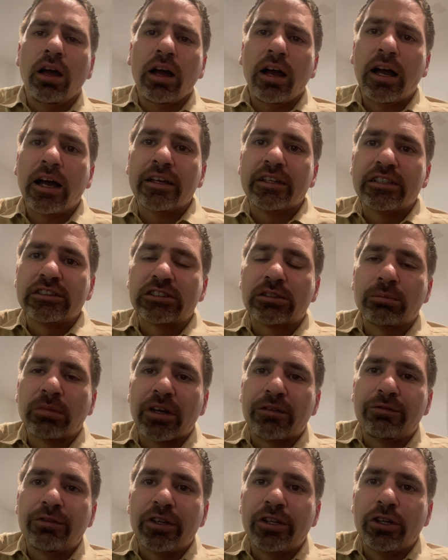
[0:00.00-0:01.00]
Hi, this is my
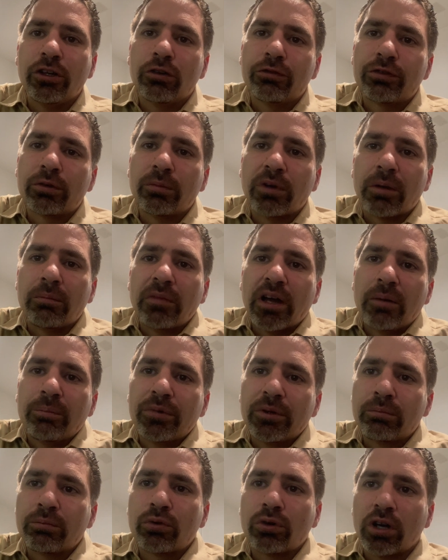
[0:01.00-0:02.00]
video for my
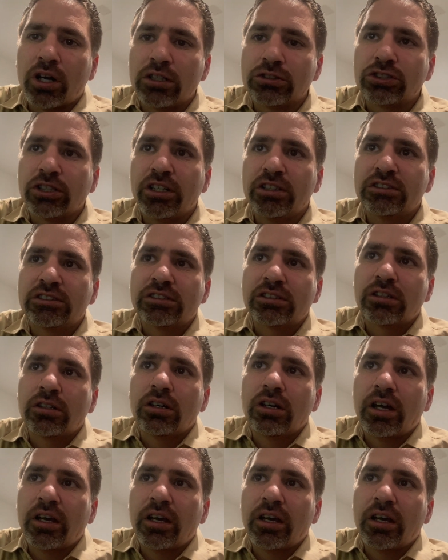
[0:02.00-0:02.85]
mapping project.